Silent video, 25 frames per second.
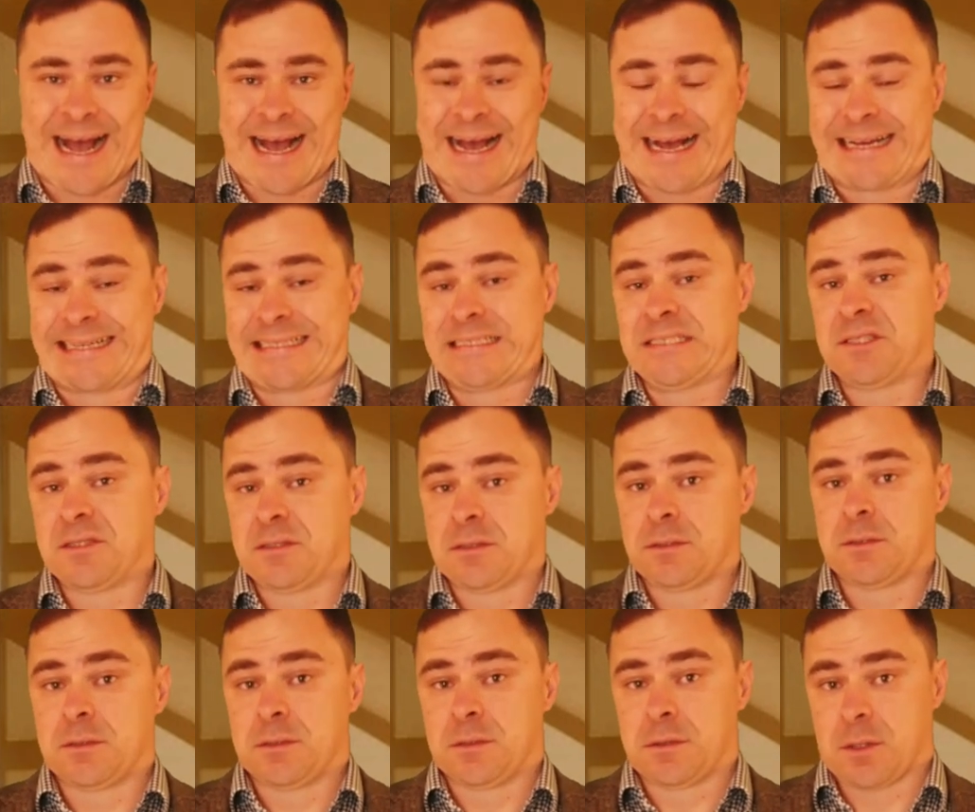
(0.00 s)

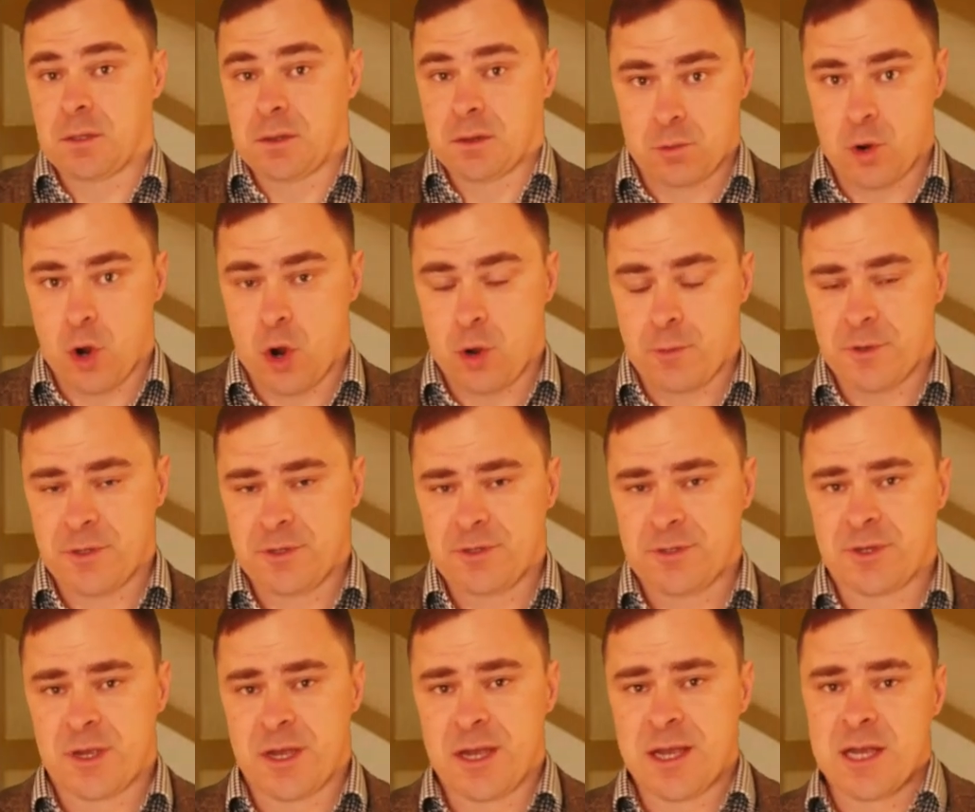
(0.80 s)
And the
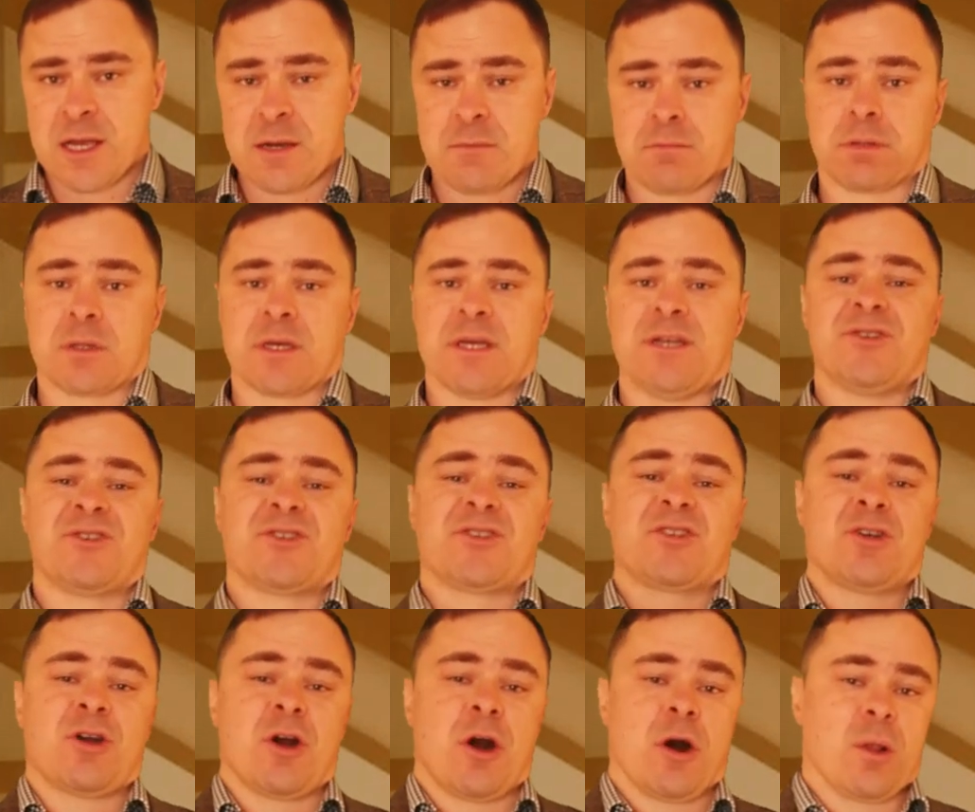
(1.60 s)
Romans
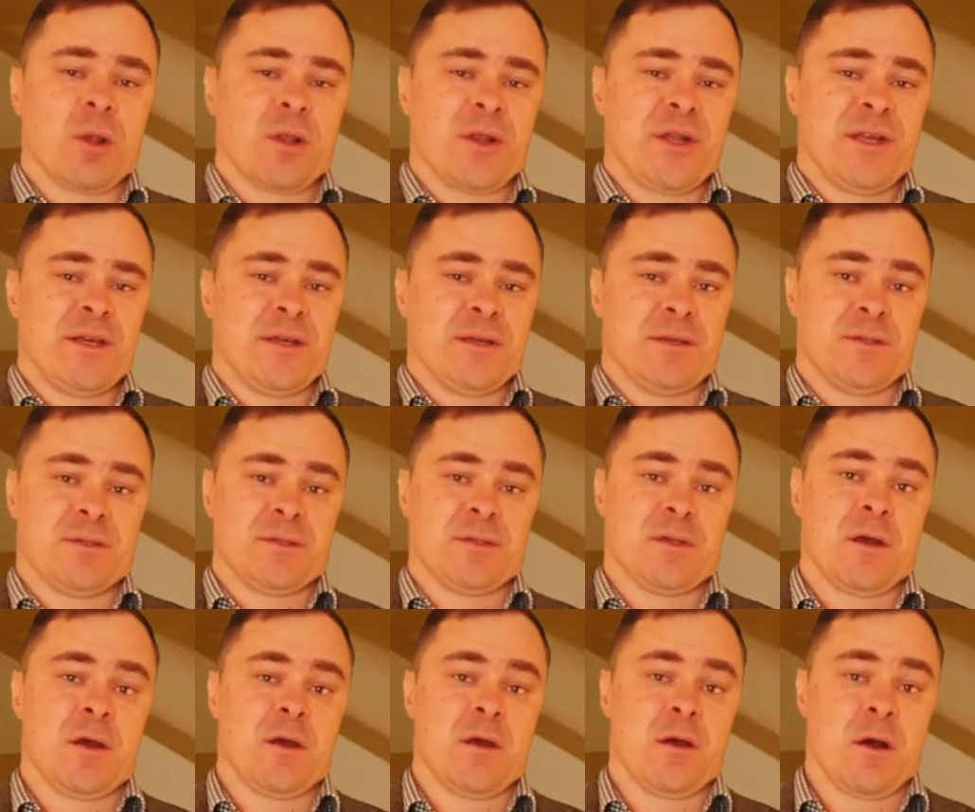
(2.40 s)
placed
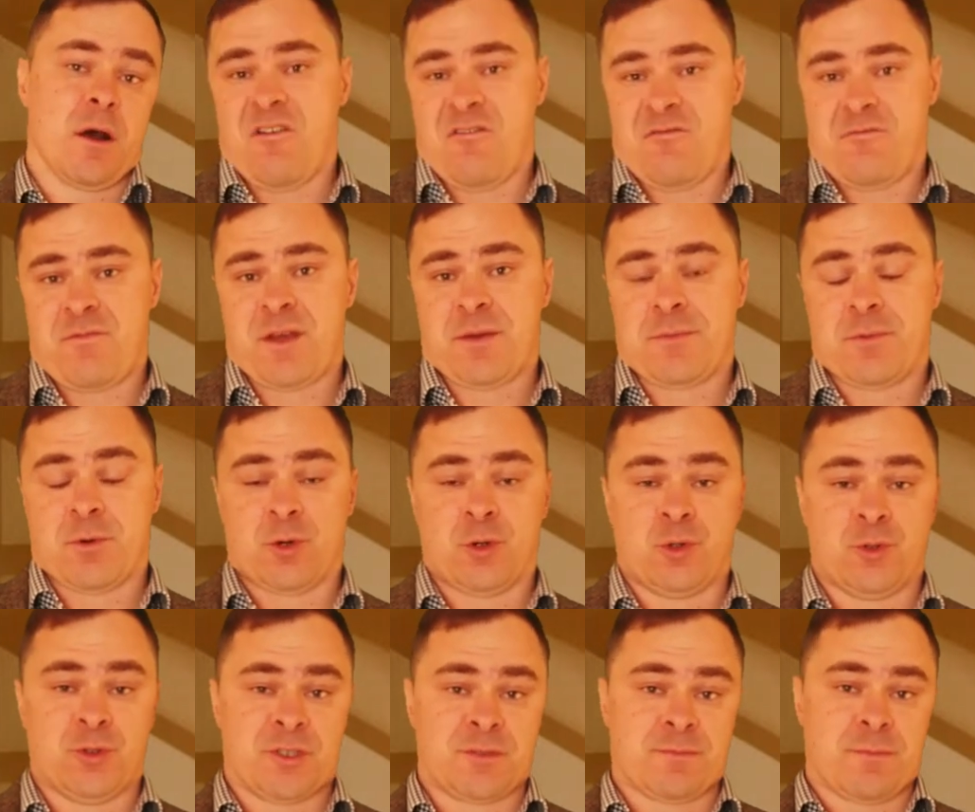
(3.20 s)
colonies of
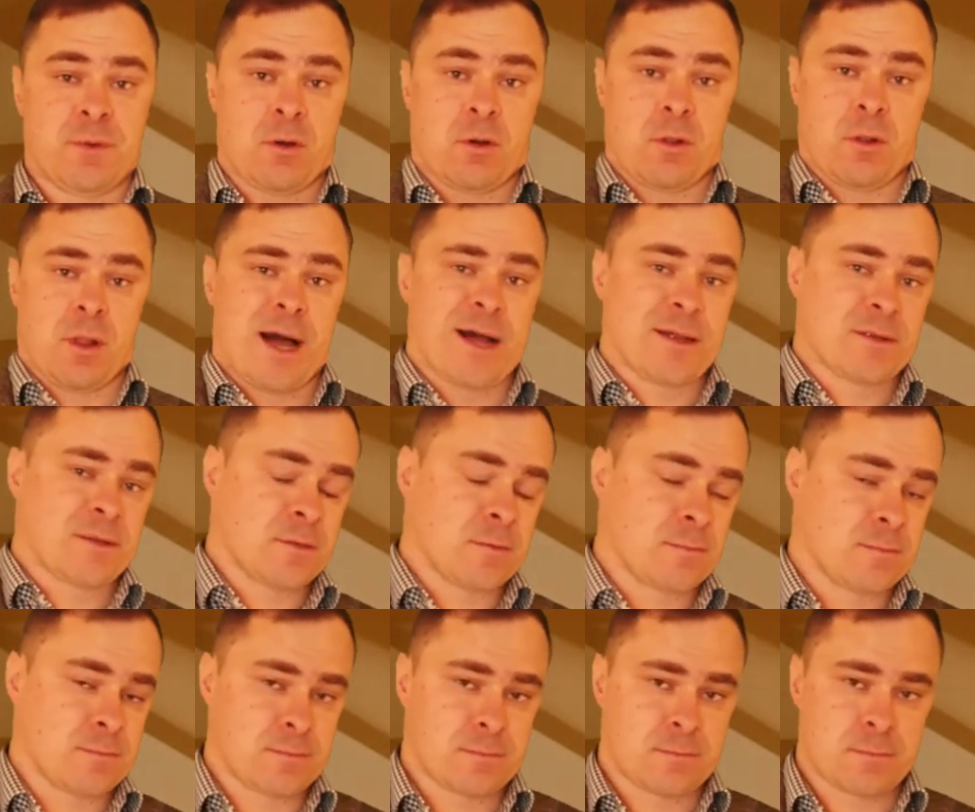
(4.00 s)
people who spoke
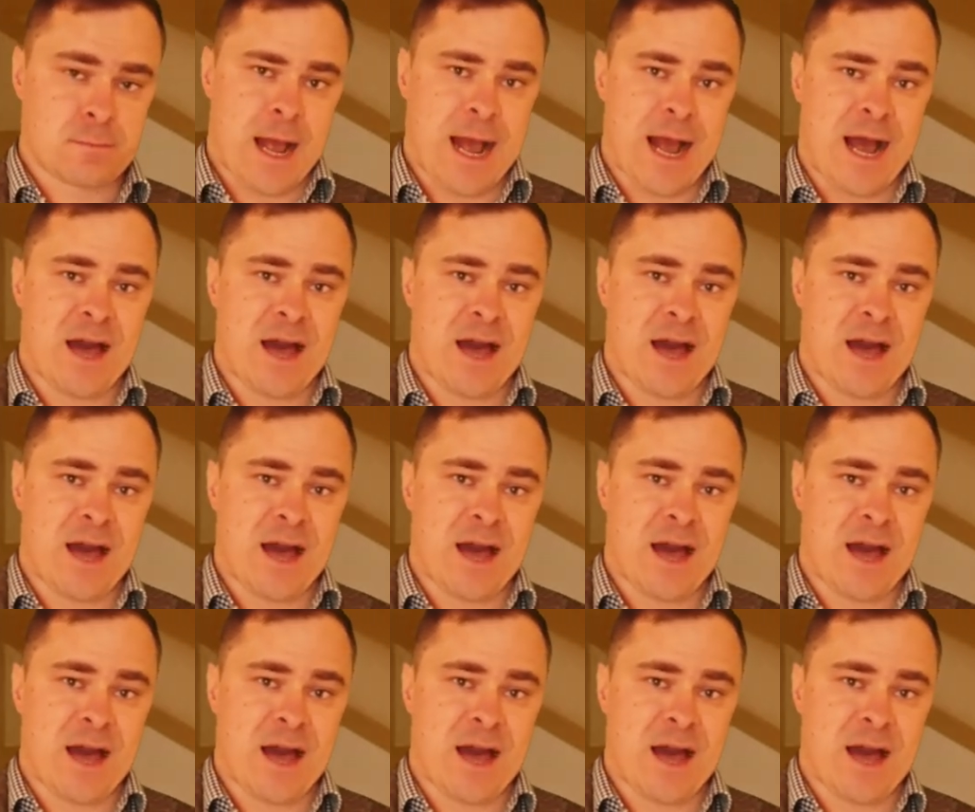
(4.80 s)
Latin,